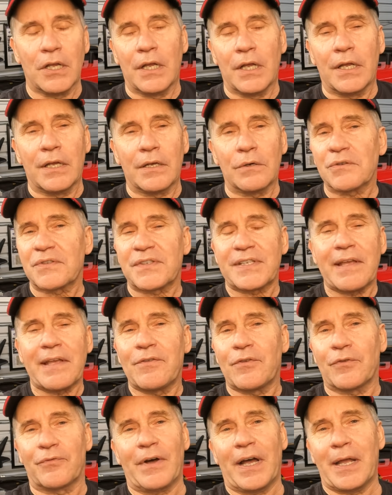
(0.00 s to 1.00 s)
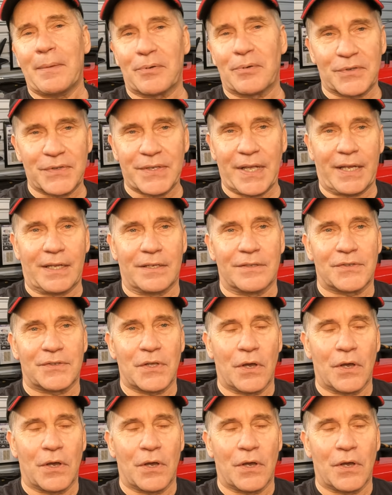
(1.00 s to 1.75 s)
it will save you 5%.